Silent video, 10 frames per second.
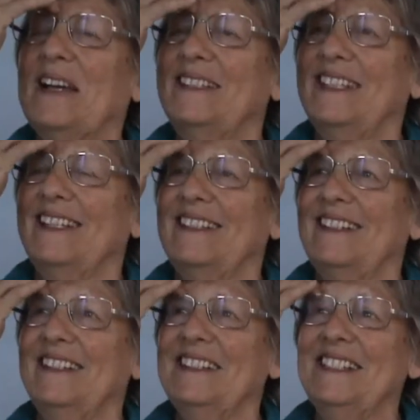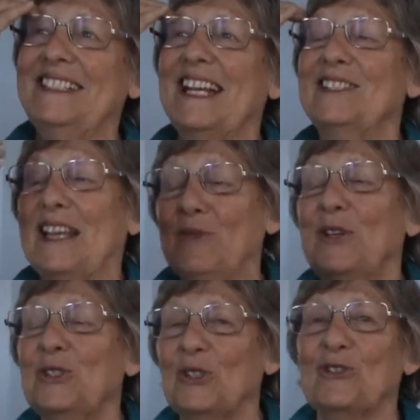I did, in the sense that
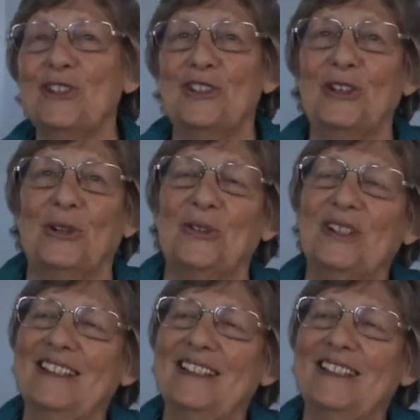really children do.